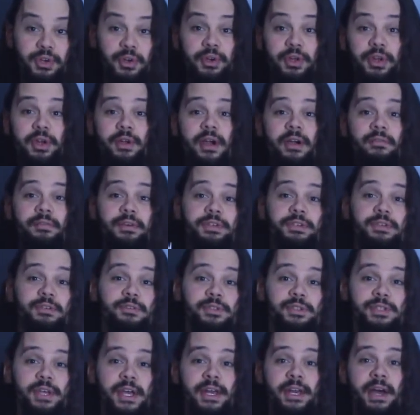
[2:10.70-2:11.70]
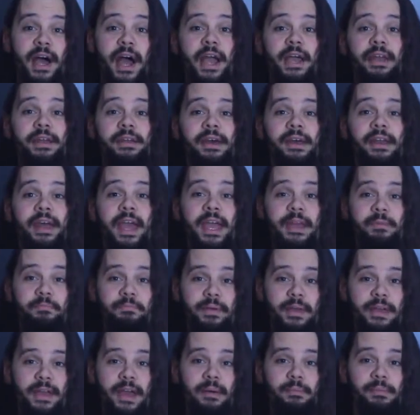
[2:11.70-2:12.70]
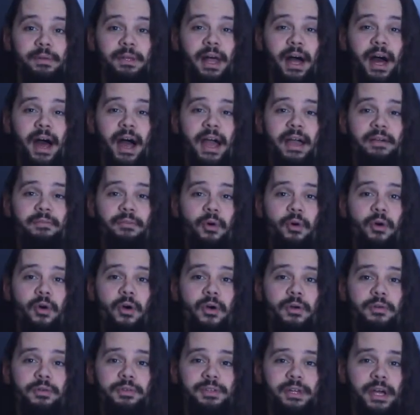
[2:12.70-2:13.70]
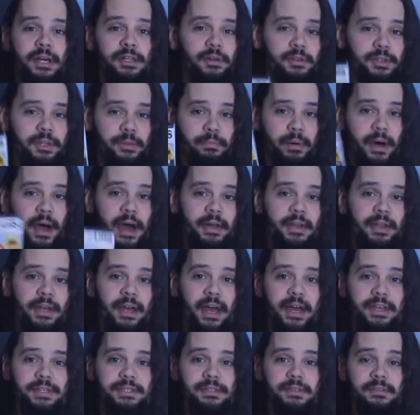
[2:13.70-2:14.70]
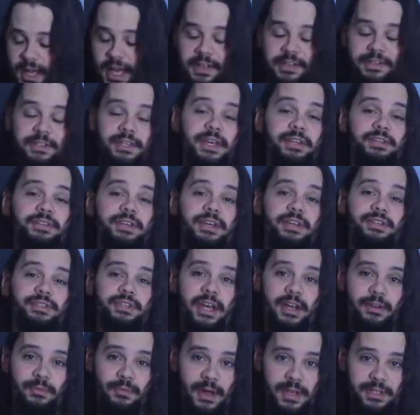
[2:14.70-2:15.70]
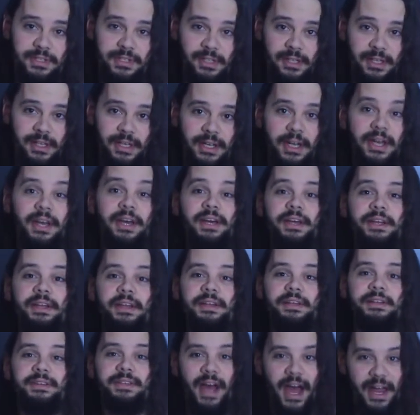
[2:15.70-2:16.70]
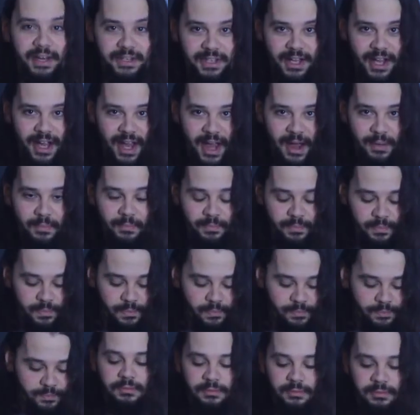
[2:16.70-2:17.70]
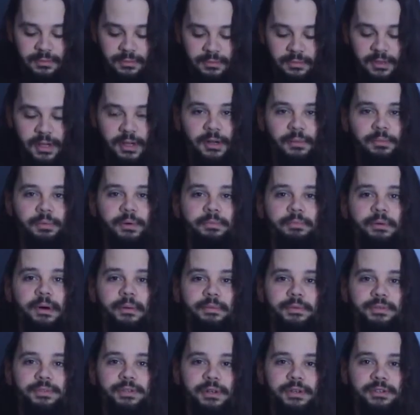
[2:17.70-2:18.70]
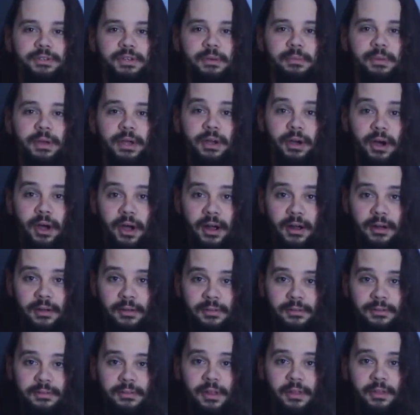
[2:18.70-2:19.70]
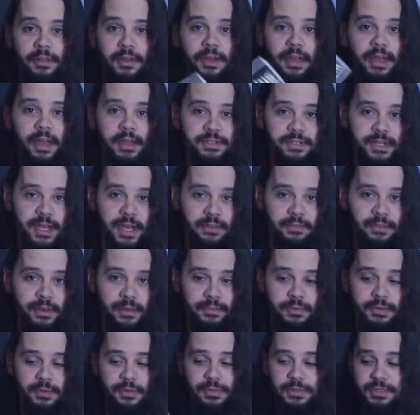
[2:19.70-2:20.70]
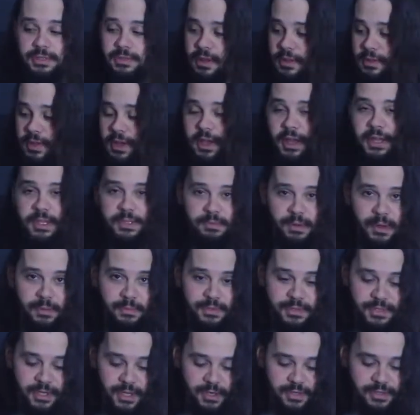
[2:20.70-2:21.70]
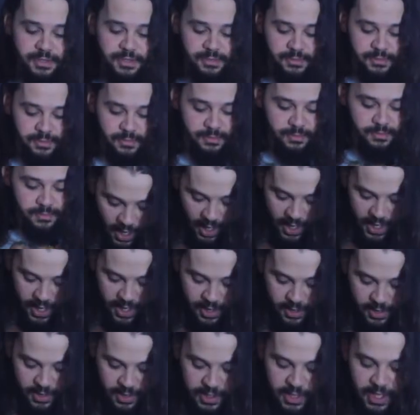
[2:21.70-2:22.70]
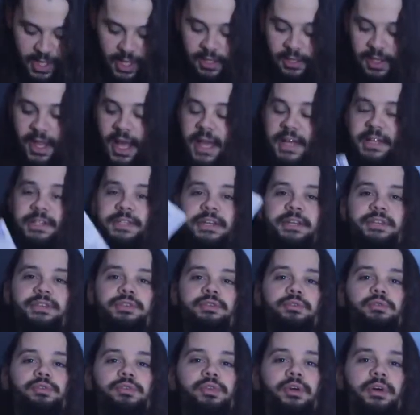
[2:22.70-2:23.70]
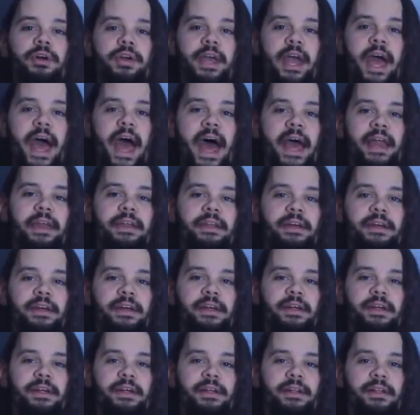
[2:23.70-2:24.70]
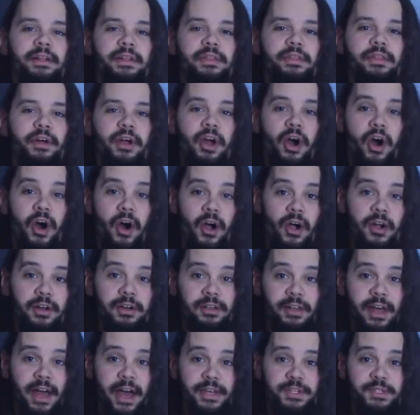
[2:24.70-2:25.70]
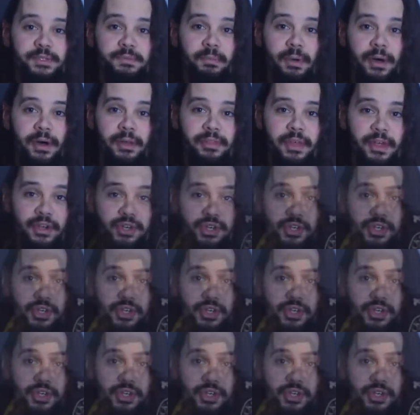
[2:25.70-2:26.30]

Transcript: you can hear every Tuesday night at 8 p.m. live, or download the podcast at dtjwrestling.com. I don't put bumper stickers on my car. Nothing against Kayfabe News. Nothing against bumper stickers. I neglected to look at the card last month, and